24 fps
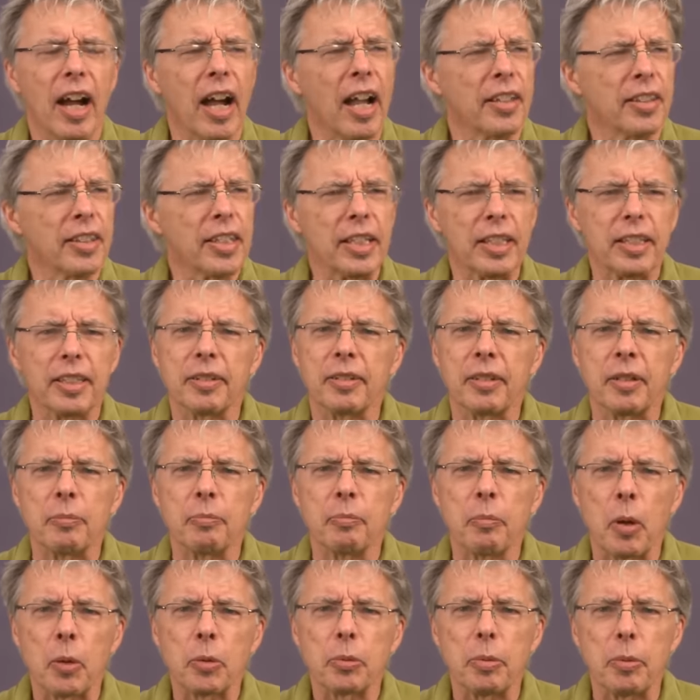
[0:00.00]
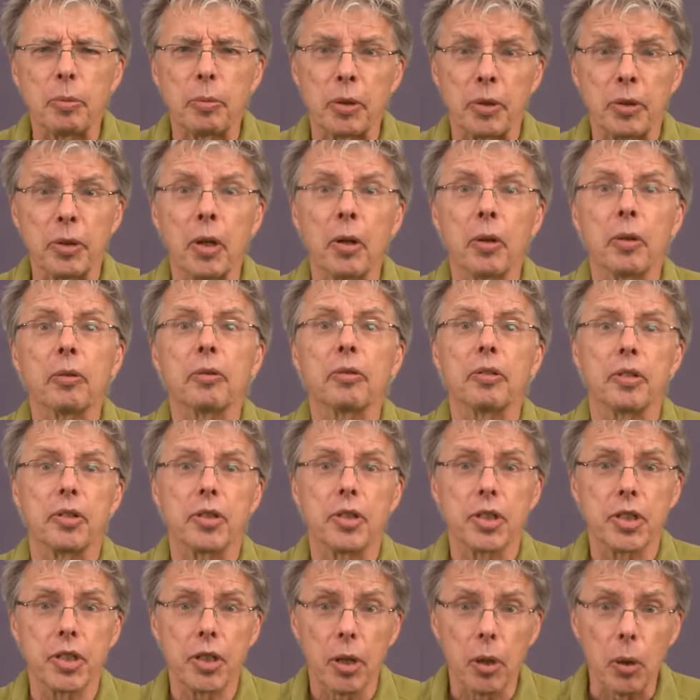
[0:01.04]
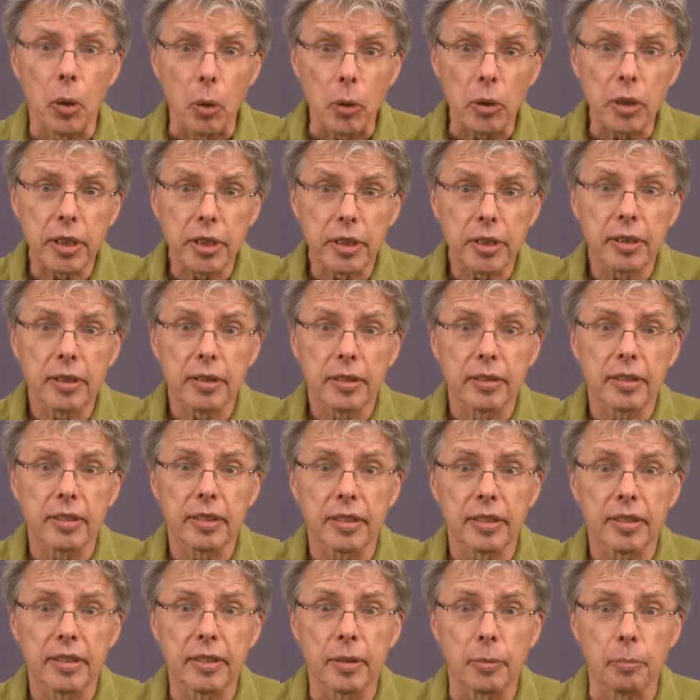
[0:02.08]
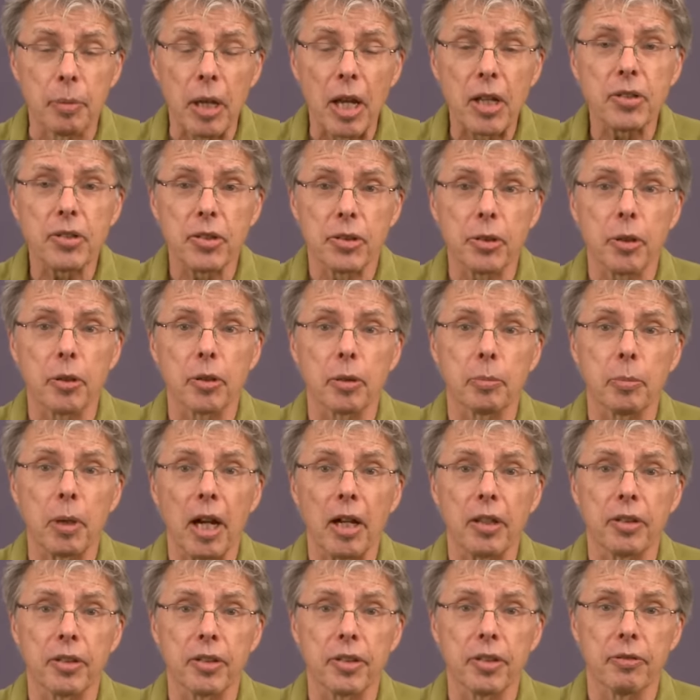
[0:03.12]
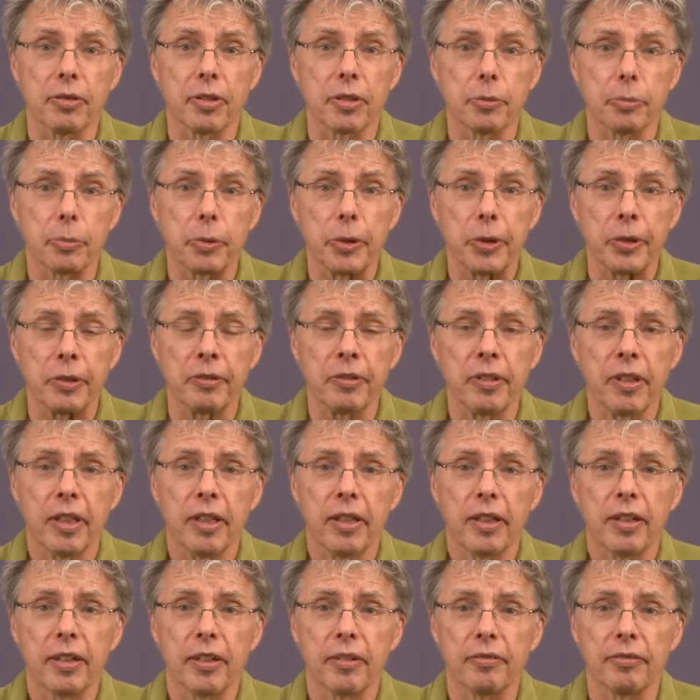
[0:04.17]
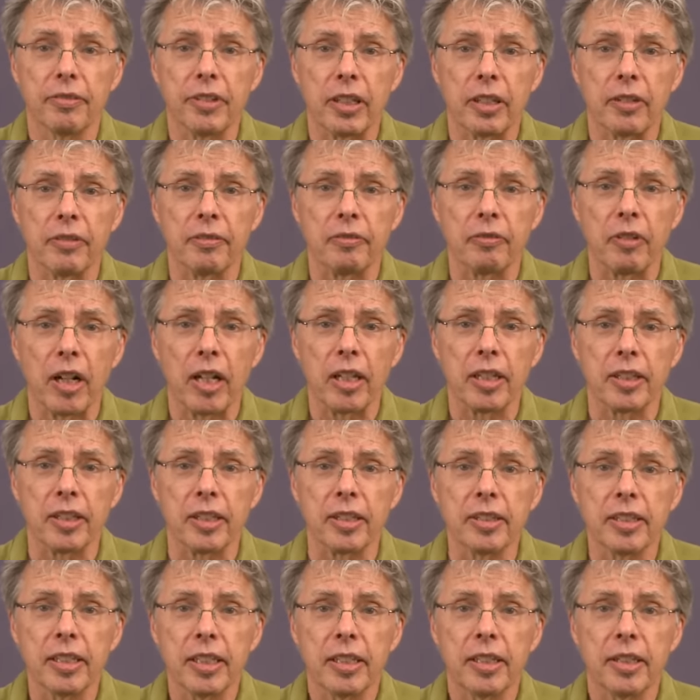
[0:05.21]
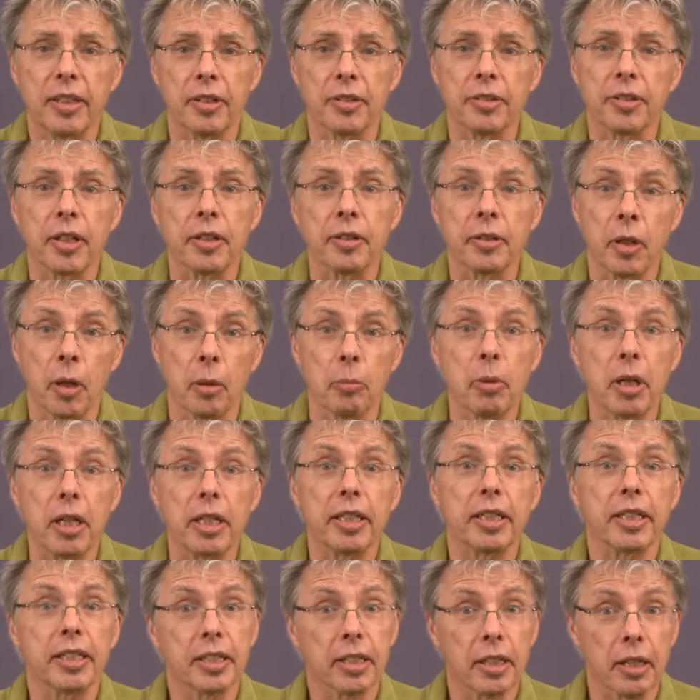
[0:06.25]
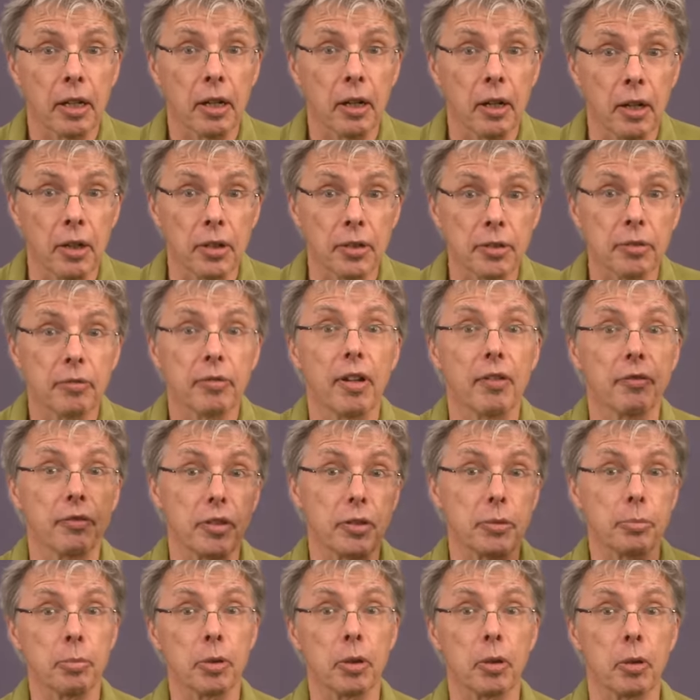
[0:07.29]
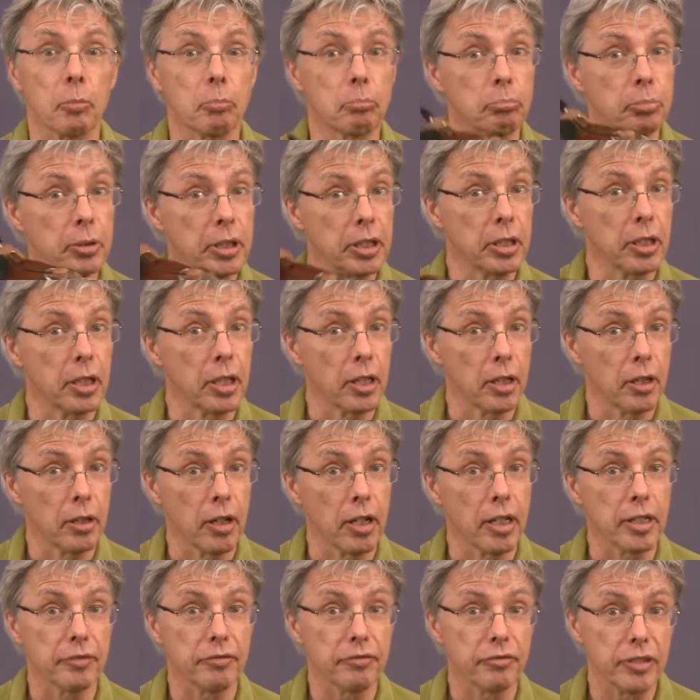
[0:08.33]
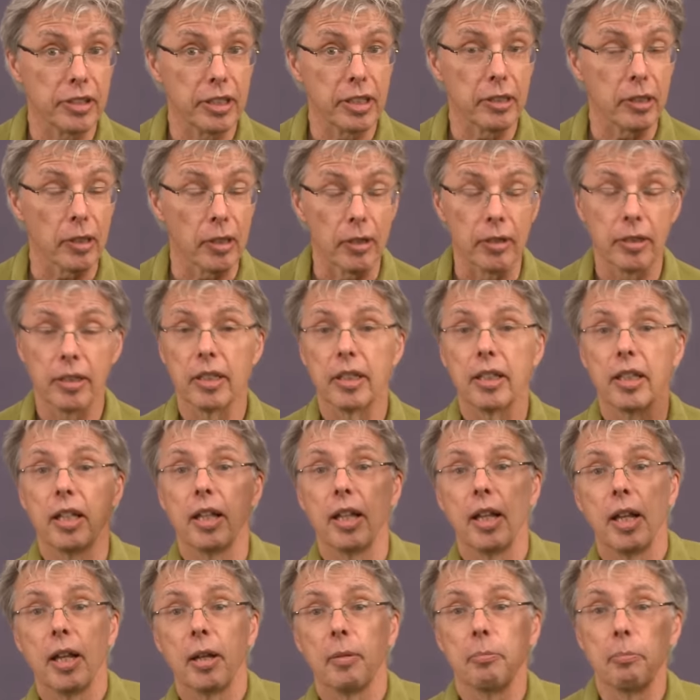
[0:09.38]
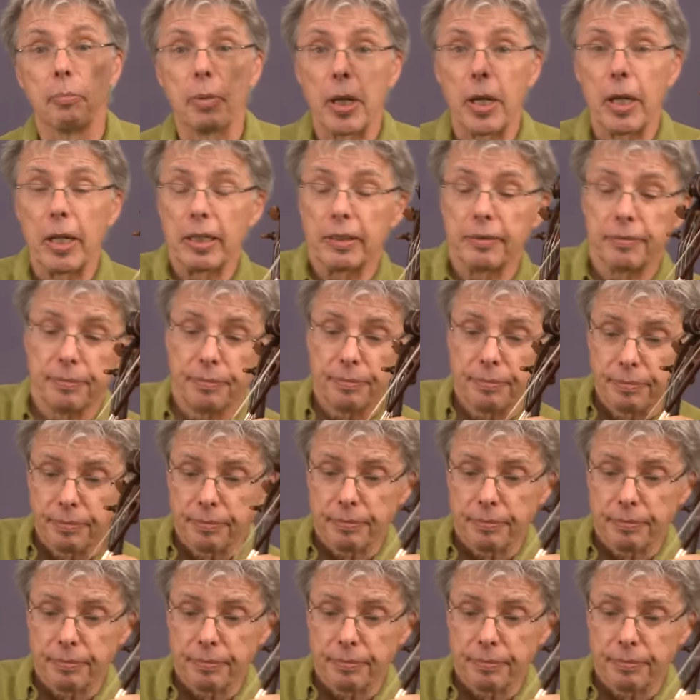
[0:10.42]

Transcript: I think that most people know the joke. The best joke about the difference between a fiddle and violin is that nobody cares if you spill beer on a fiddle. But